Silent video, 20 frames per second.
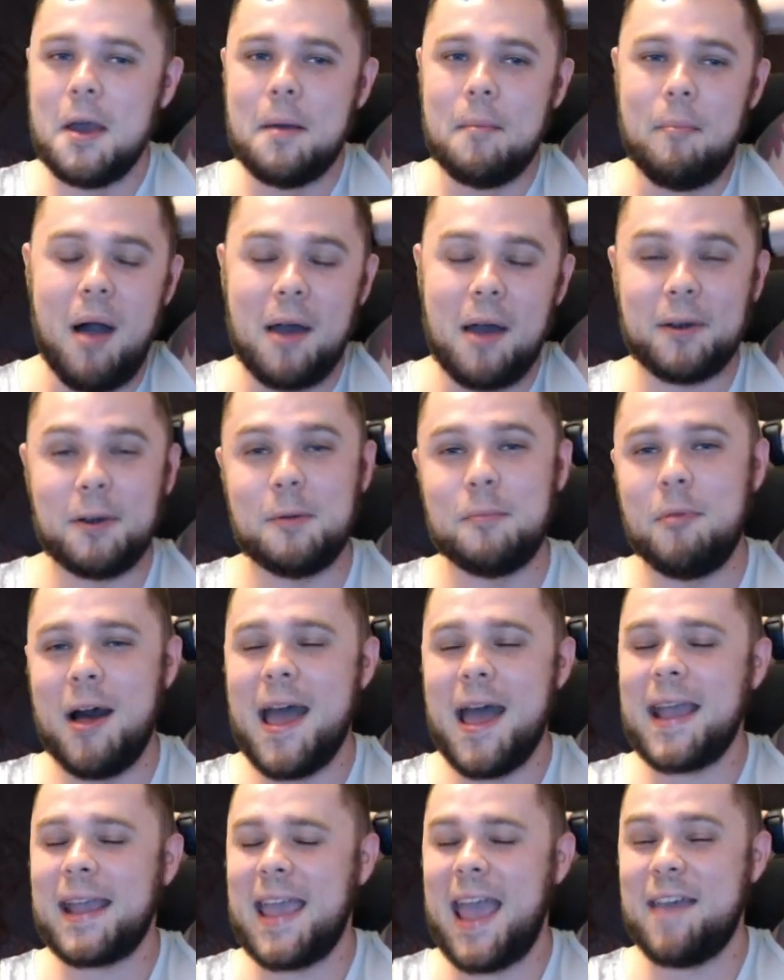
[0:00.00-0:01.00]
Mono
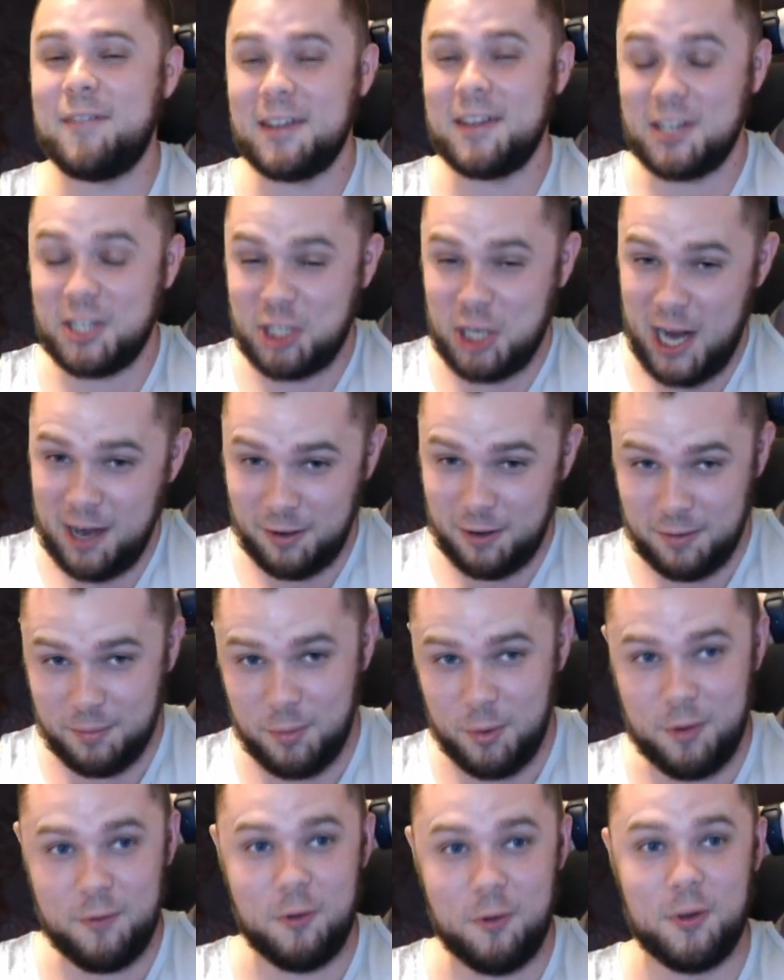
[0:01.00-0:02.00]
black having enchant
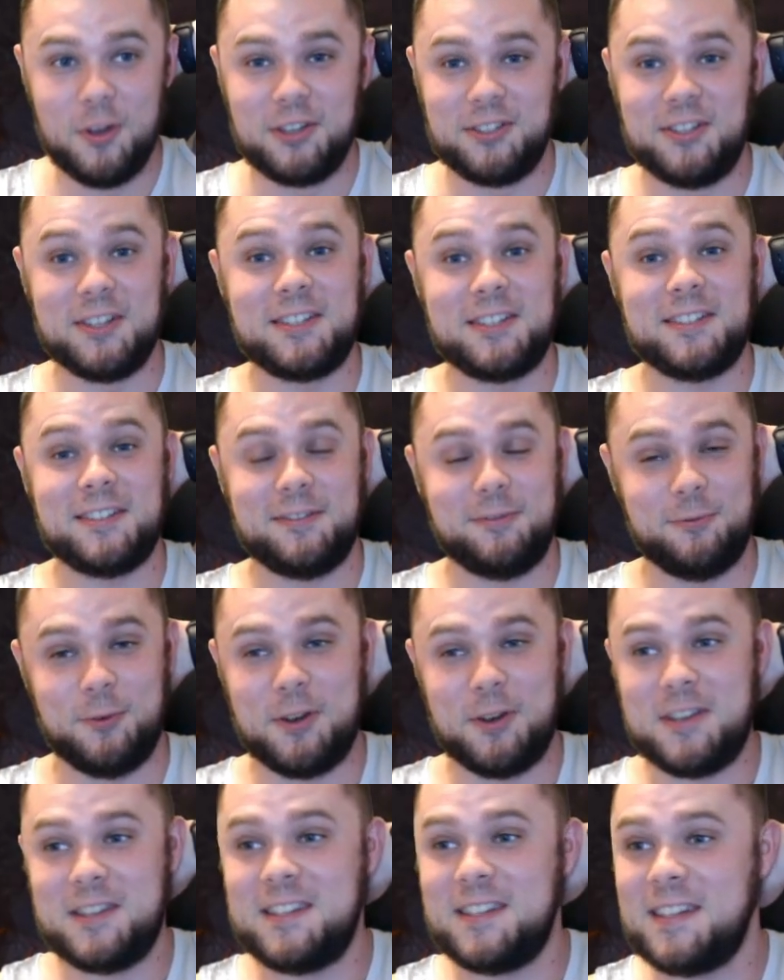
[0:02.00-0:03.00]
removal is just
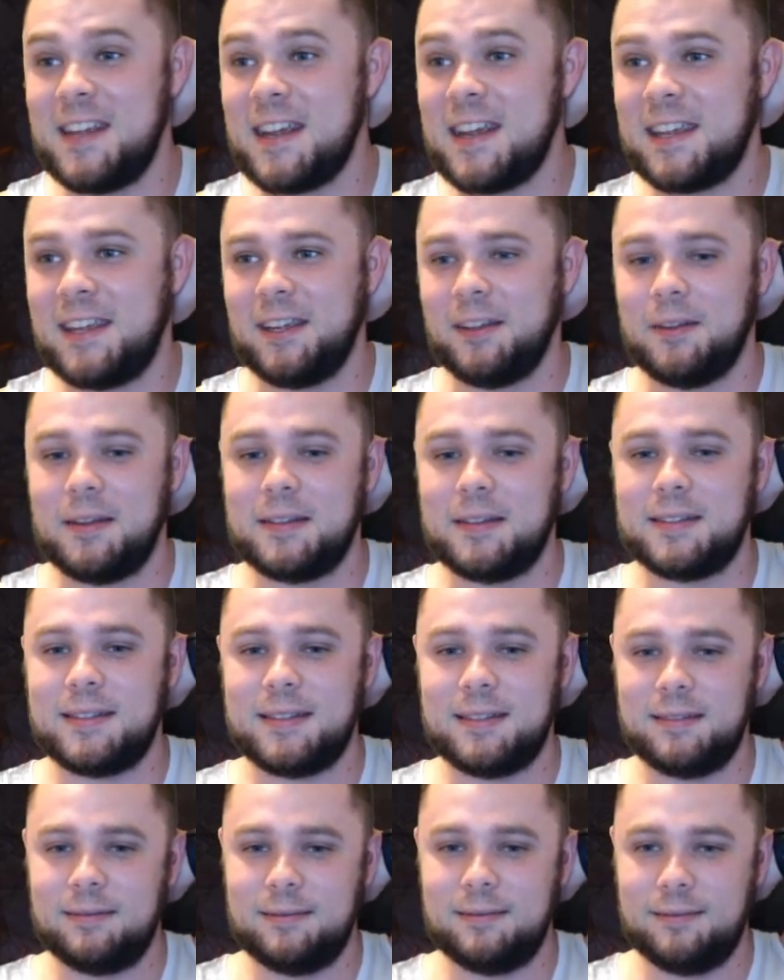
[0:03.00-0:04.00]

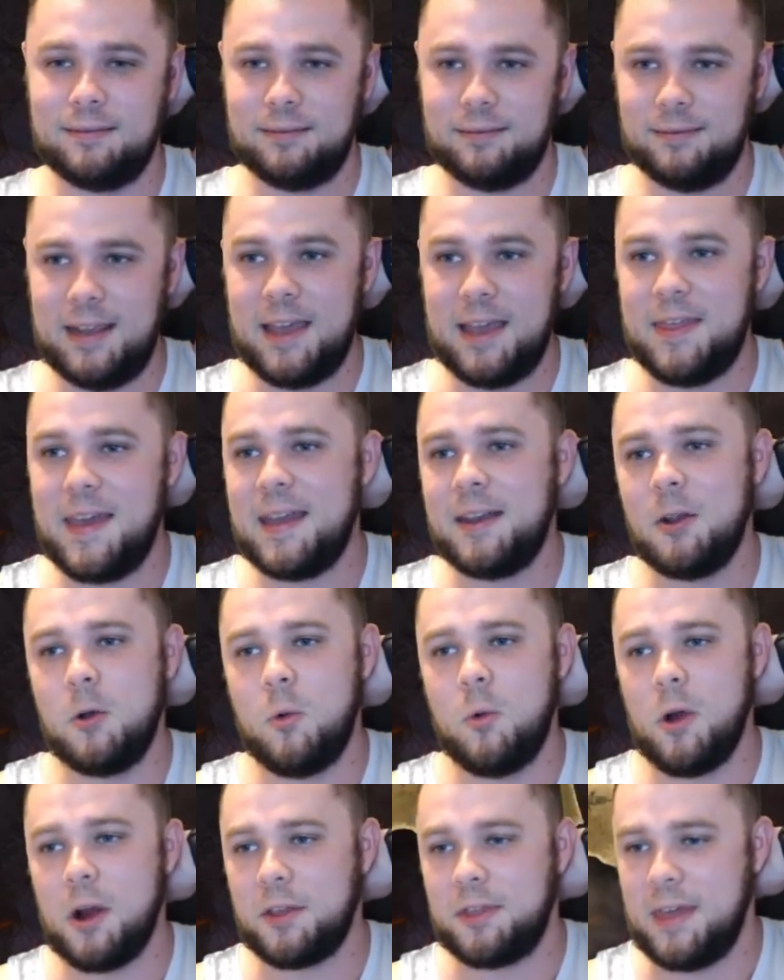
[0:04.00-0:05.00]
ridiculous. Yeah, that
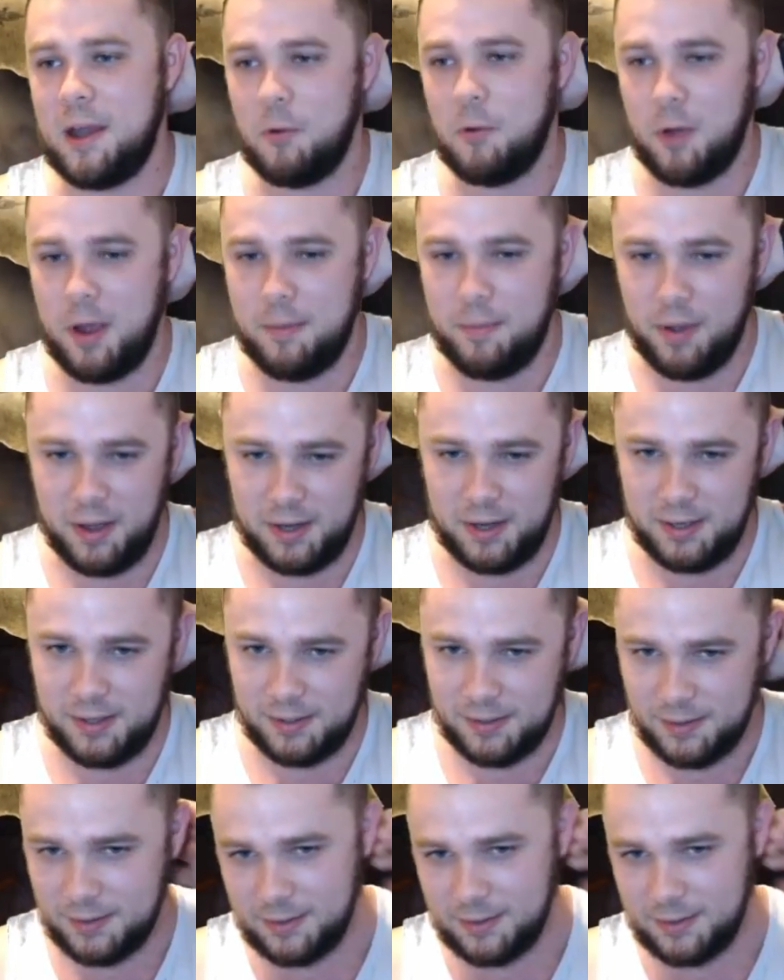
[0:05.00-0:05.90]
don't work that way, bud.